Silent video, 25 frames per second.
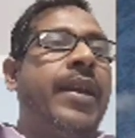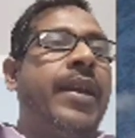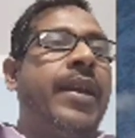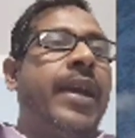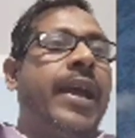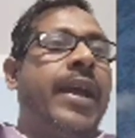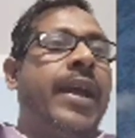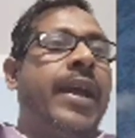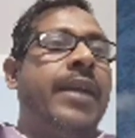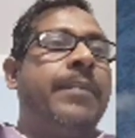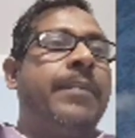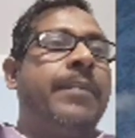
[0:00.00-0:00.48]

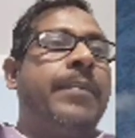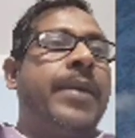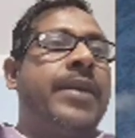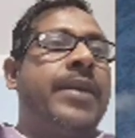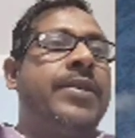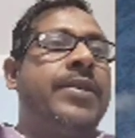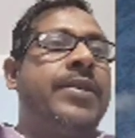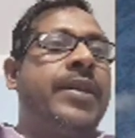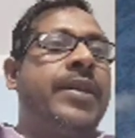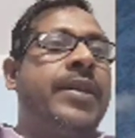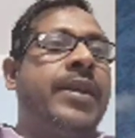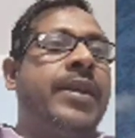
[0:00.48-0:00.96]
and
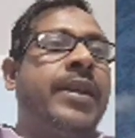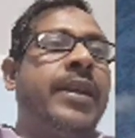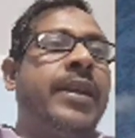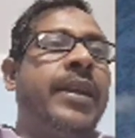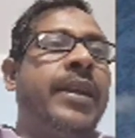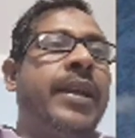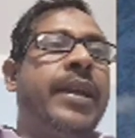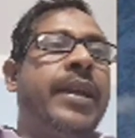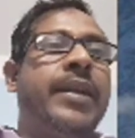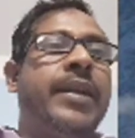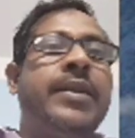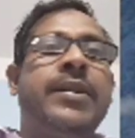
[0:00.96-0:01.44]
partially
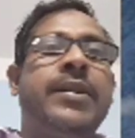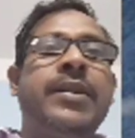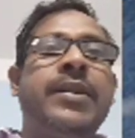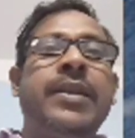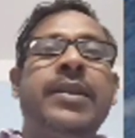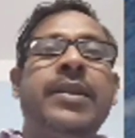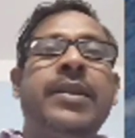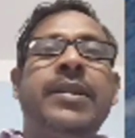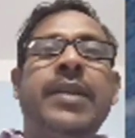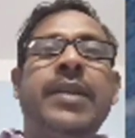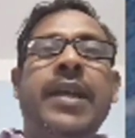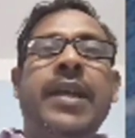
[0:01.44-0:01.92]
in the
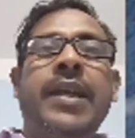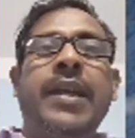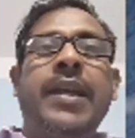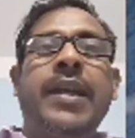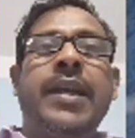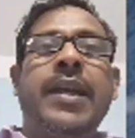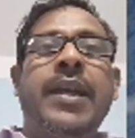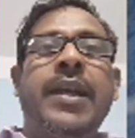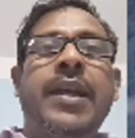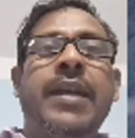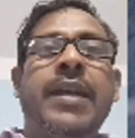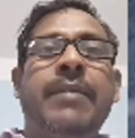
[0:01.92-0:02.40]

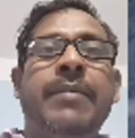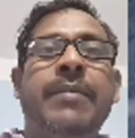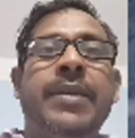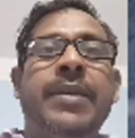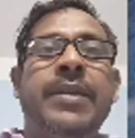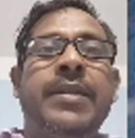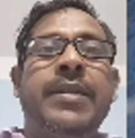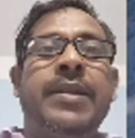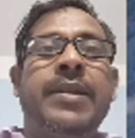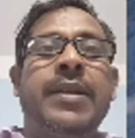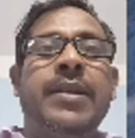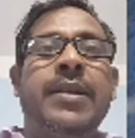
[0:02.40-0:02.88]

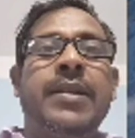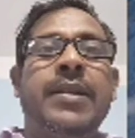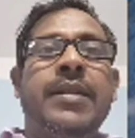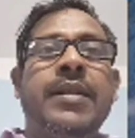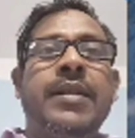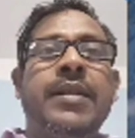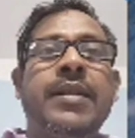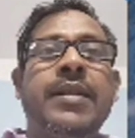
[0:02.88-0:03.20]
China-administered